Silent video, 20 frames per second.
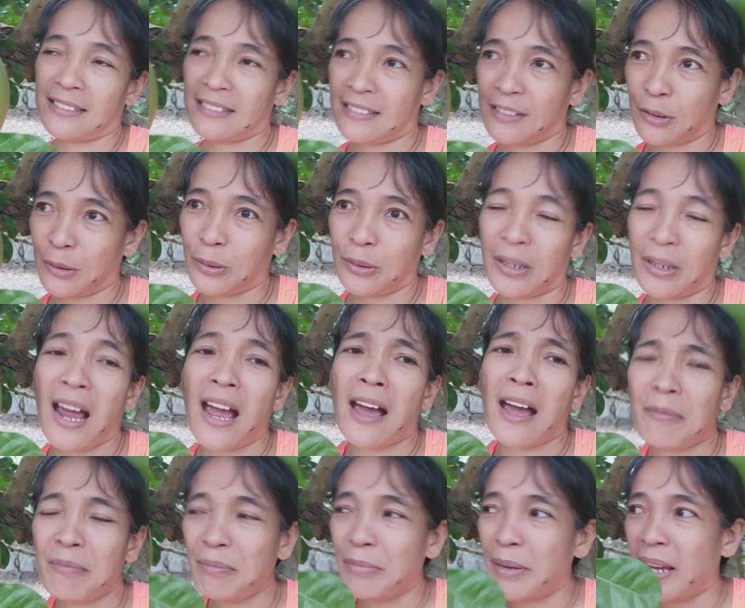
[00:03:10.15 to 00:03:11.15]
So
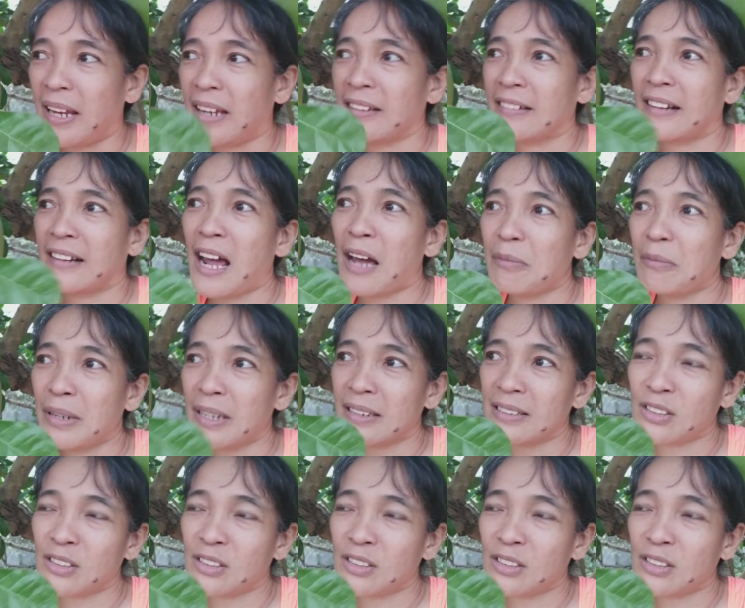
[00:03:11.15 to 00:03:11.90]
grabe, grabe,